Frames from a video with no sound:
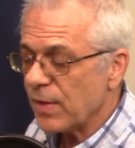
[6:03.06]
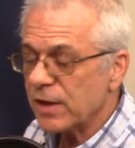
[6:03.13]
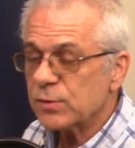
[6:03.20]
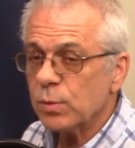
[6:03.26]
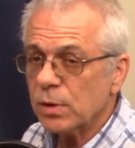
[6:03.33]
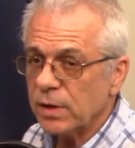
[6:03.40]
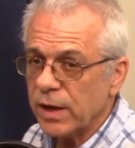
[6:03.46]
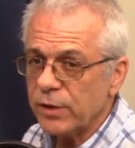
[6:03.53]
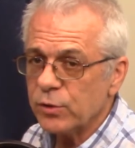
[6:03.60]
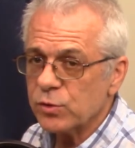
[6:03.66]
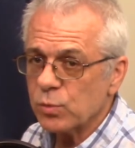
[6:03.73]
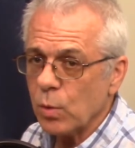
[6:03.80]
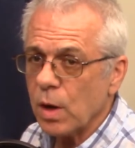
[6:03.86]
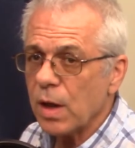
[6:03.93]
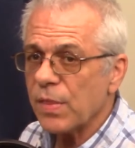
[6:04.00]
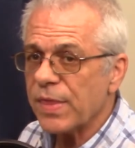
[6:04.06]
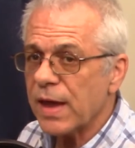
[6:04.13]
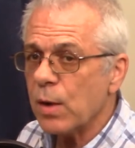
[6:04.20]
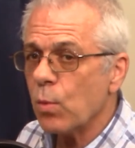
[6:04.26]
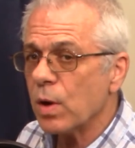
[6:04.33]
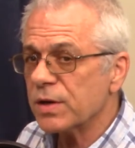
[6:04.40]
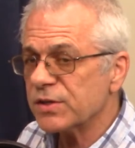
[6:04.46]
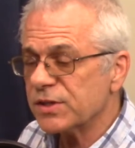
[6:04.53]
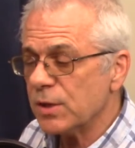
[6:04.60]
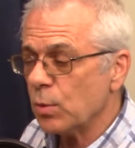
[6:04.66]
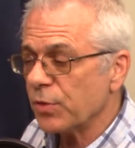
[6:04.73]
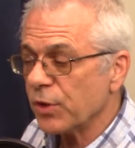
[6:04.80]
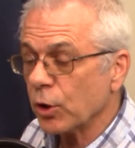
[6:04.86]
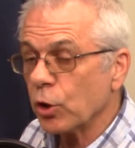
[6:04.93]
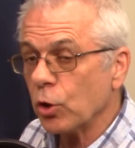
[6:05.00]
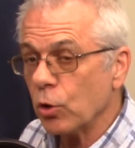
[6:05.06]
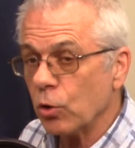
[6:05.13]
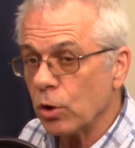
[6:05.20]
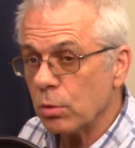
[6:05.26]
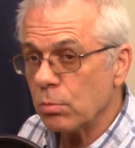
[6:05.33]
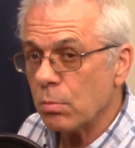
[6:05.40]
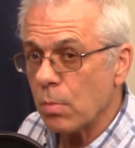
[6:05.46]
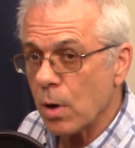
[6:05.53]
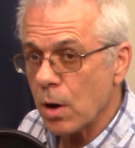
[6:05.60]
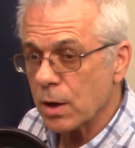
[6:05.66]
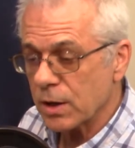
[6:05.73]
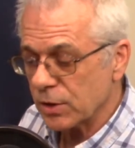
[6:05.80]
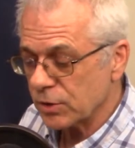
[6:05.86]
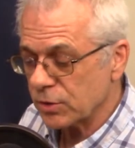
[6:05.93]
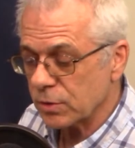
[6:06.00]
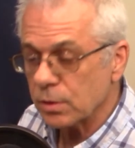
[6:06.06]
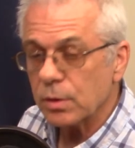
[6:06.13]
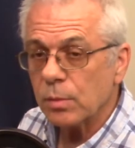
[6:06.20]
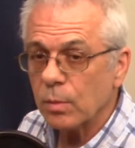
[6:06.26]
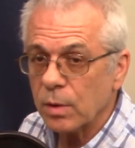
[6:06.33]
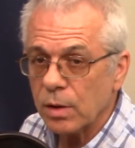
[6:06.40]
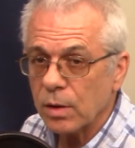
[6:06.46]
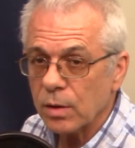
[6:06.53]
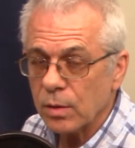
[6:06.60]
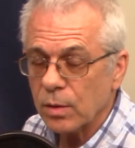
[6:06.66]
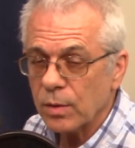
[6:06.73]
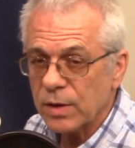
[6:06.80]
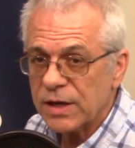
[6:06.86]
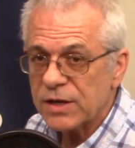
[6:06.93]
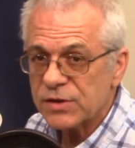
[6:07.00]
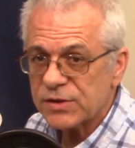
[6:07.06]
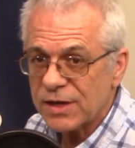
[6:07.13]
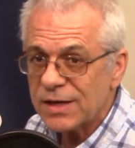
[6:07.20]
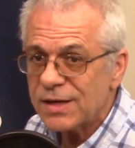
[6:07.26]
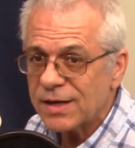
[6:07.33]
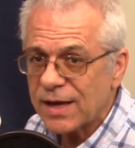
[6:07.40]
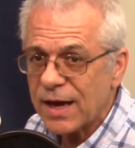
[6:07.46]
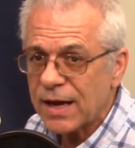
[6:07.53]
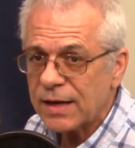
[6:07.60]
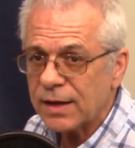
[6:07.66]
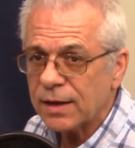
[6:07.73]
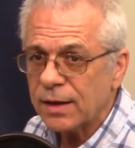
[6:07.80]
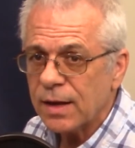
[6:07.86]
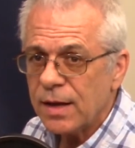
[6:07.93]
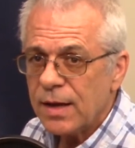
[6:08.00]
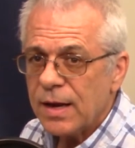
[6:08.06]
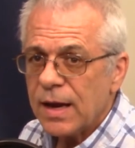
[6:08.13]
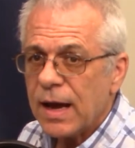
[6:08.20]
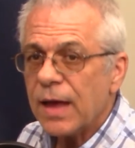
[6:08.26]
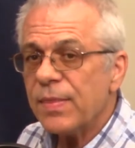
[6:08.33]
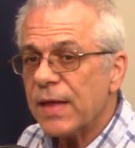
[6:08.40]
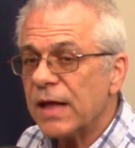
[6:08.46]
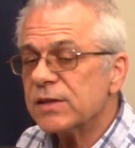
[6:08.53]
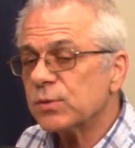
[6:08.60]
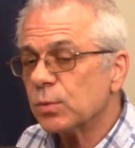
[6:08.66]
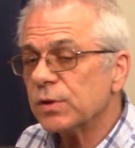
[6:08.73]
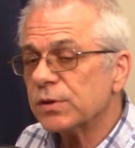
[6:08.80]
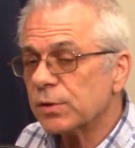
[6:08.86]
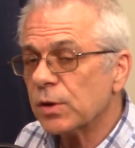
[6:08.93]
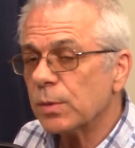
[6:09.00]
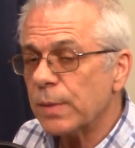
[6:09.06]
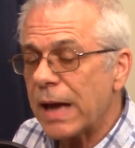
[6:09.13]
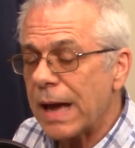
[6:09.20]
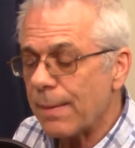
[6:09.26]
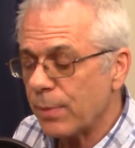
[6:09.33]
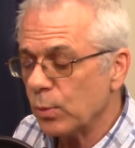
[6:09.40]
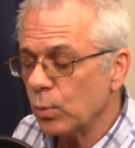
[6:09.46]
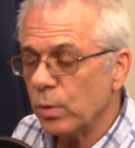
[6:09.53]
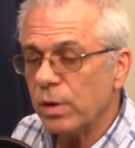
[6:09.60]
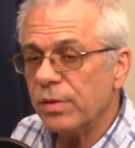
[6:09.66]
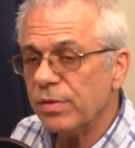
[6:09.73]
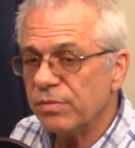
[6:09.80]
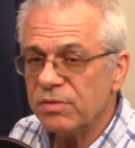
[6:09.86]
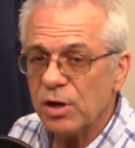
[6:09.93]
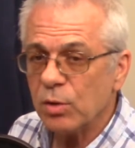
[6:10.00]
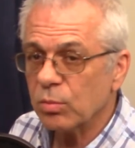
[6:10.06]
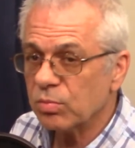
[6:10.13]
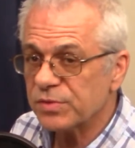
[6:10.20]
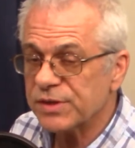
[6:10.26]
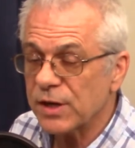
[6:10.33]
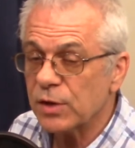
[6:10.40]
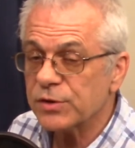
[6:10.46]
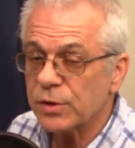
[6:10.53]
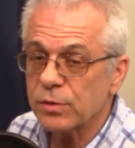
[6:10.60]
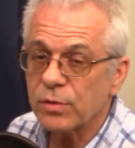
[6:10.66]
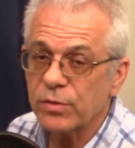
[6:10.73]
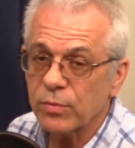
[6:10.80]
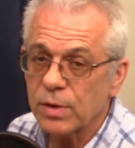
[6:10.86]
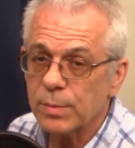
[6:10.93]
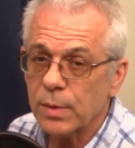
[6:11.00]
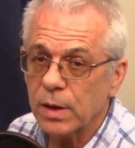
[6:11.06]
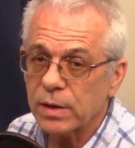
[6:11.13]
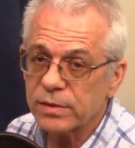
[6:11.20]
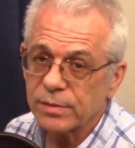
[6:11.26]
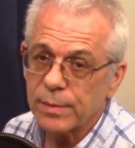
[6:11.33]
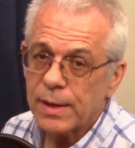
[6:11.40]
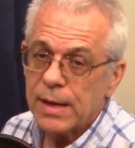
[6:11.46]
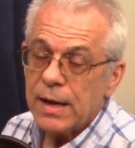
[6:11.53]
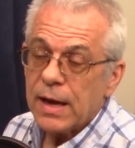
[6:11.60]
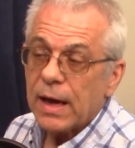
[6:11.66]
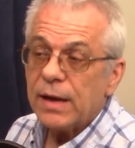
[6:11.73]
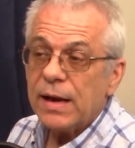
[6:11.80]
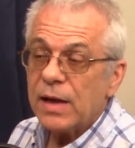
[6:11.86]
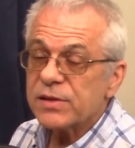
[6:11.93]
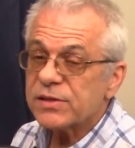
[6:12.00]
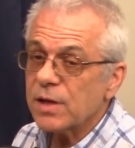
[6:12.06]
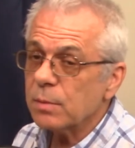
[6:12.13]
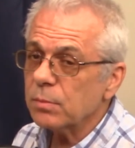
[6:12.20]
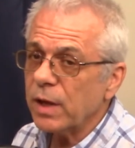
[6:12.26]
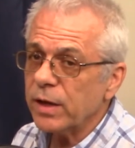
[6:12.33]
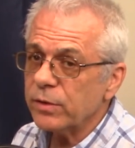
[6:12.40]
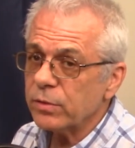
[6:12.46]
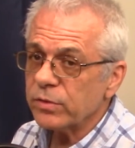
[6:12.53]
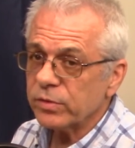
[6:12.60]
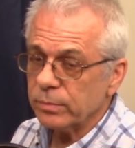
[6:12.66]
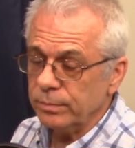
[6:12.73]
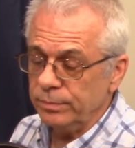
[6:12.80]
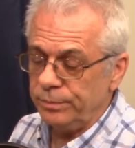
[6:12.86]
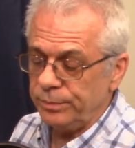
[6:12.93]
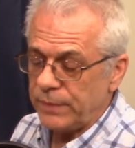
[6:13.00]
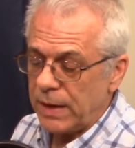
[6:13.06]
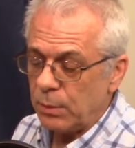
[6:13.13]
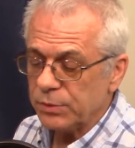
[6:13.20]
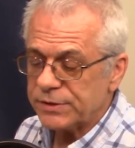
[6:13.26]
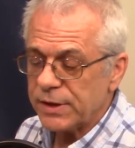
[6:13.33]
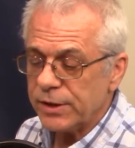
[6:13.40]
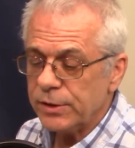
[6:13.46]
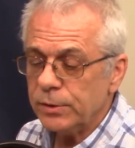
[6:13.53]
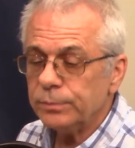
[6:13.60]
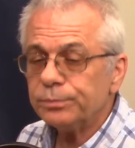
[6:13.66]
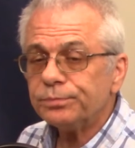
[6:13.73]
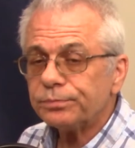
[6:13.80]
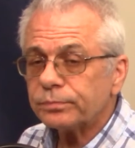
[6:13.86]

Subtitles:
that's what lenders want. They want to see what the current market is indicating, and that's what's going to happen with sales under 3 months. And now some lenders will tell you,